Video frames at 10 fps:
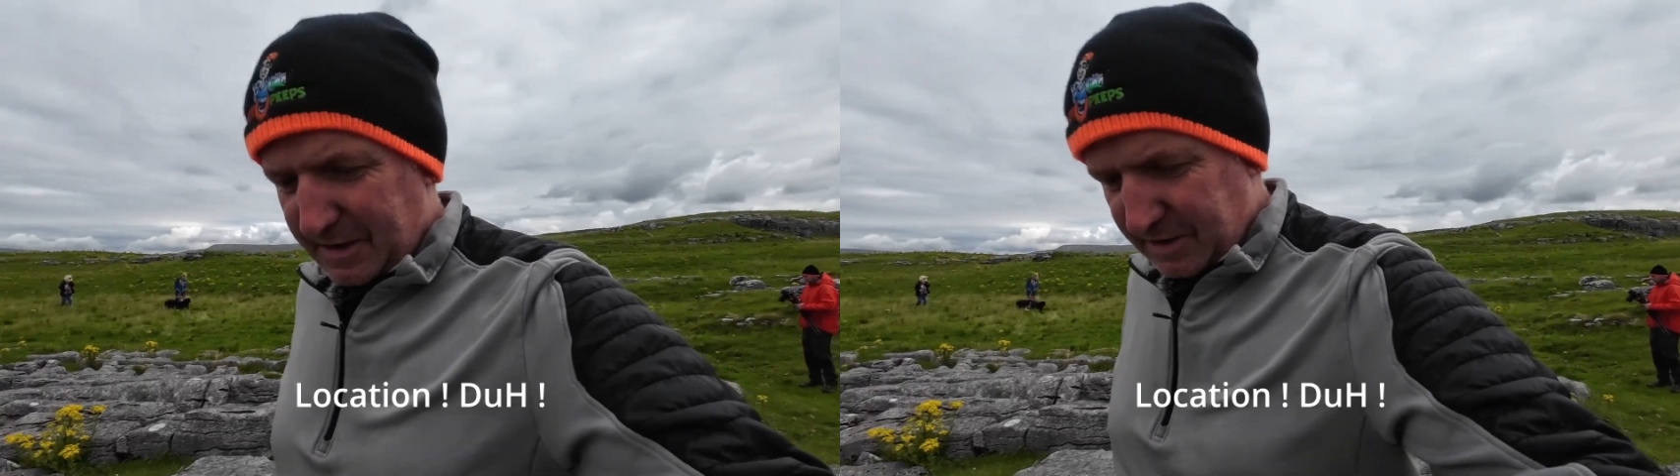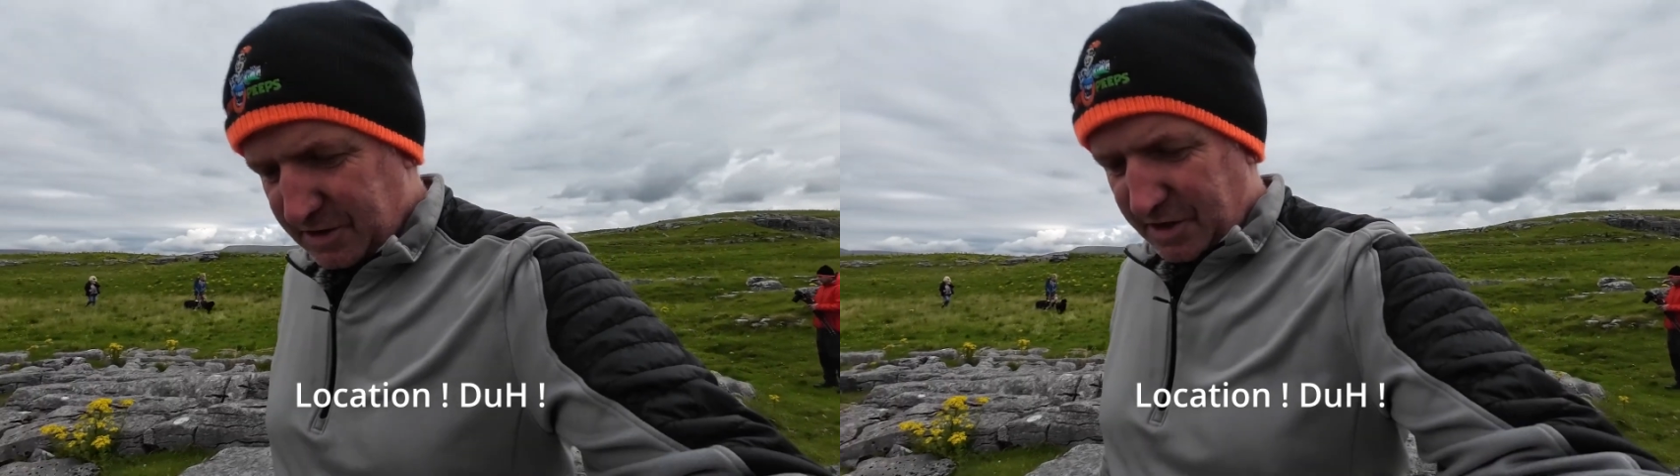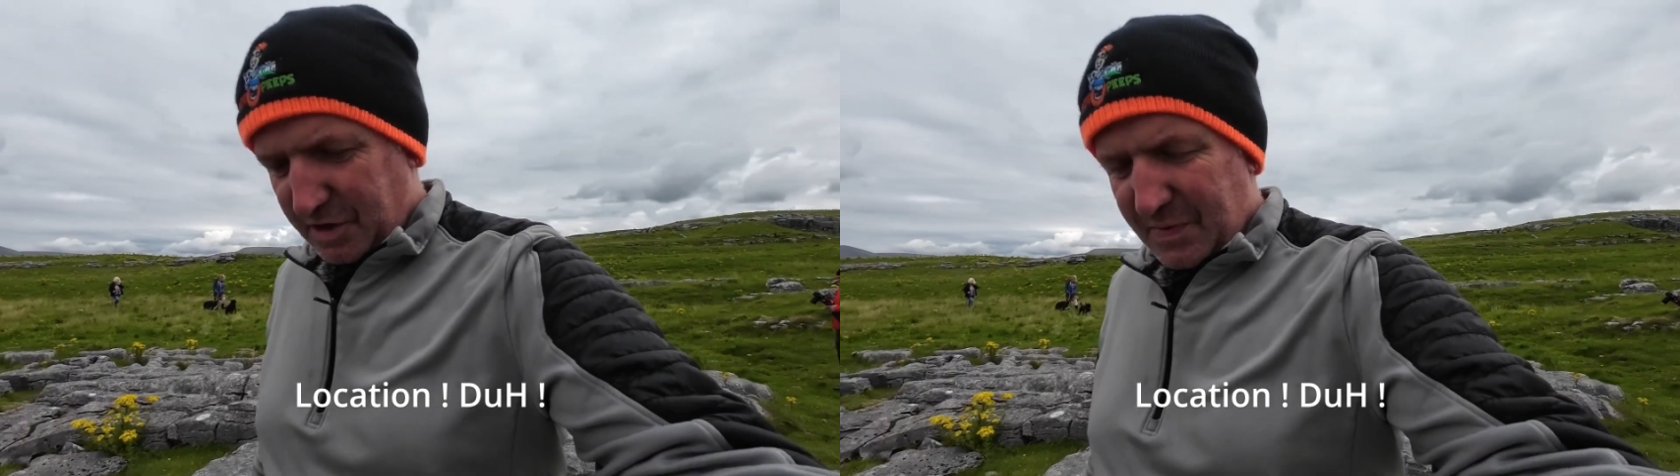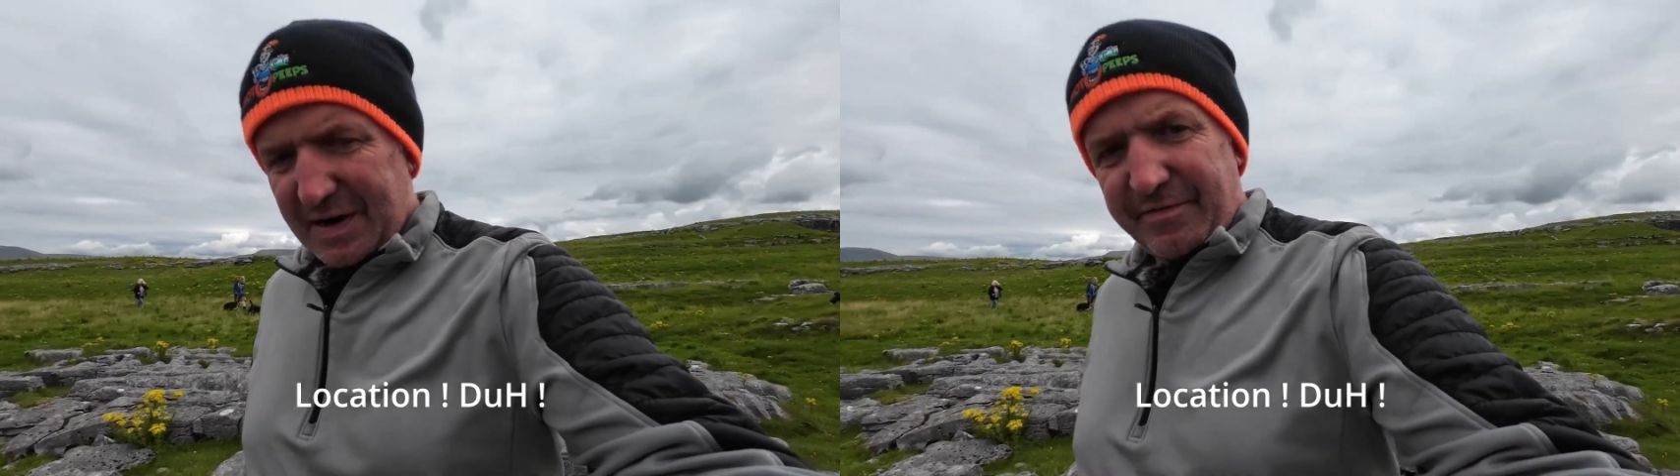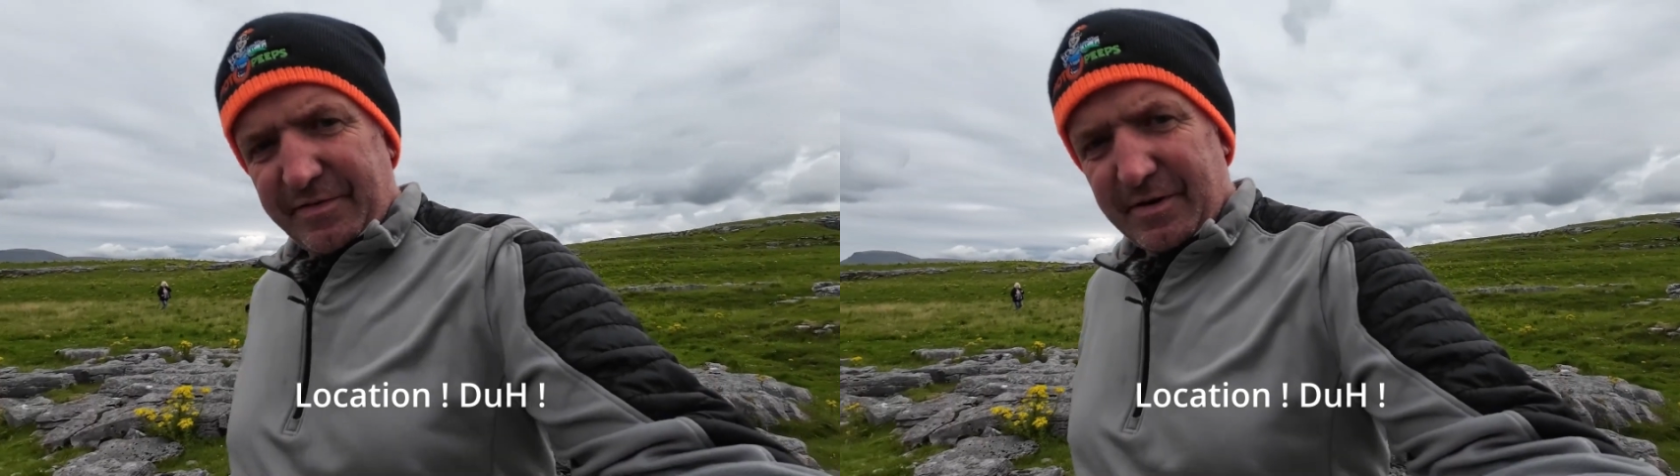So we
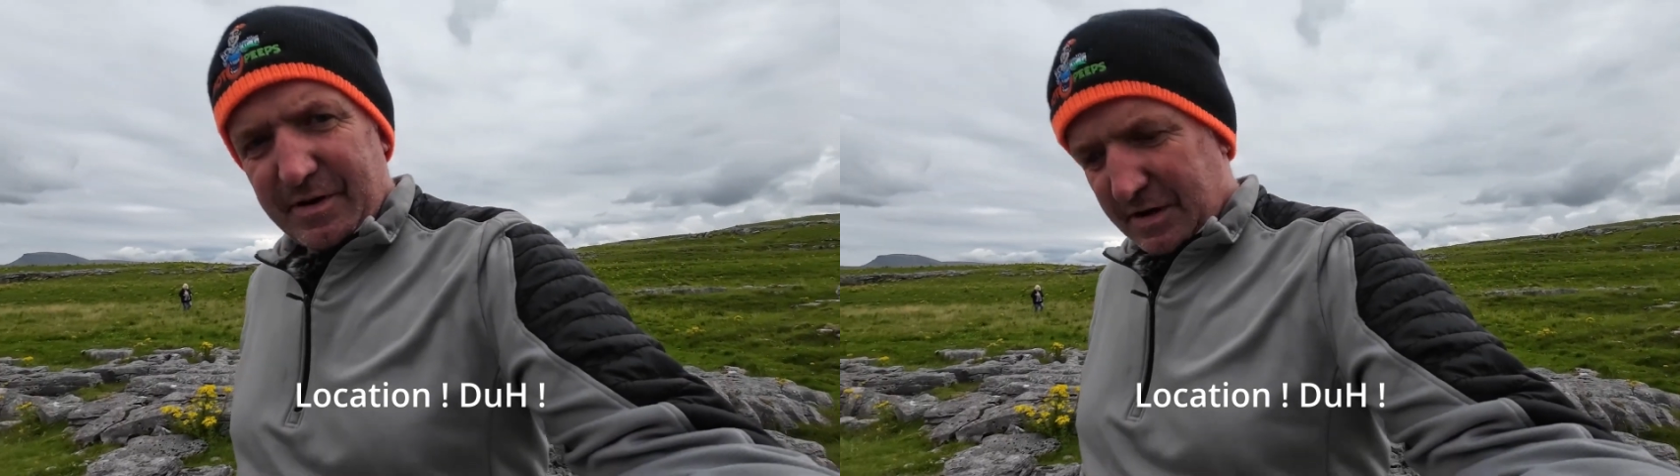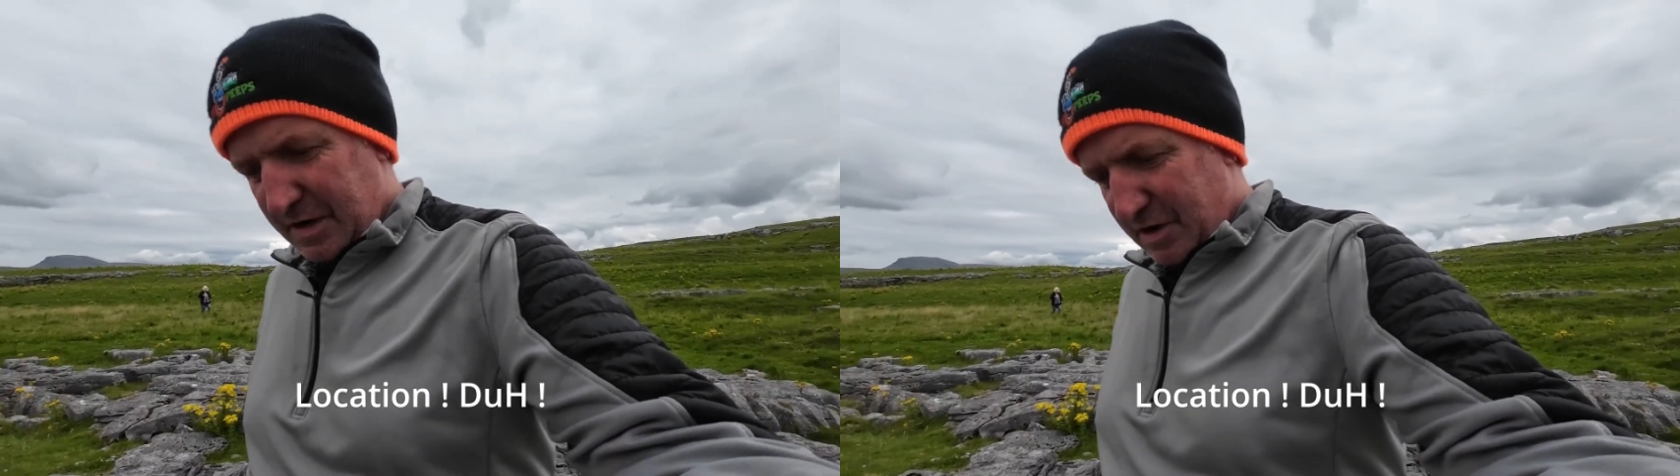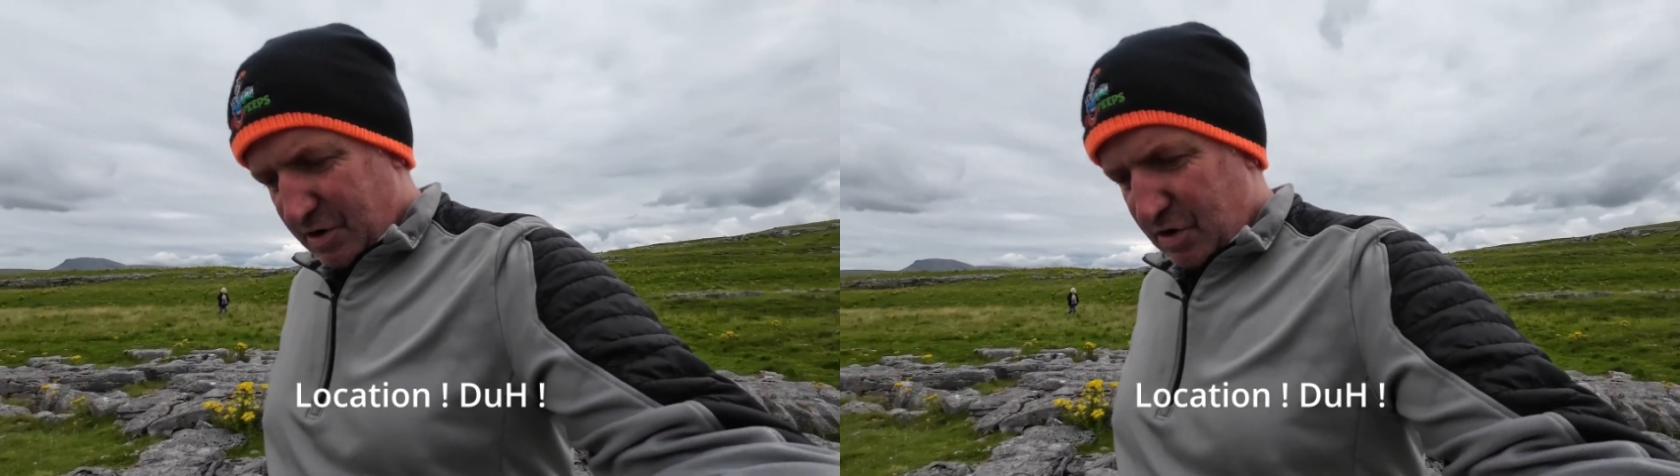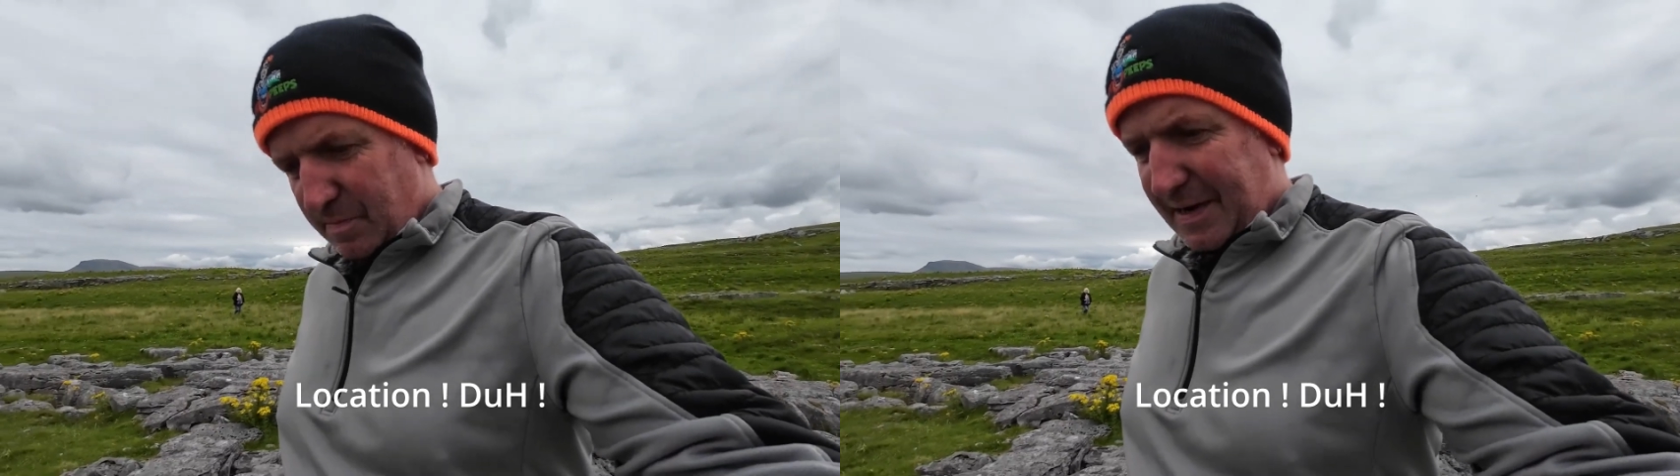have come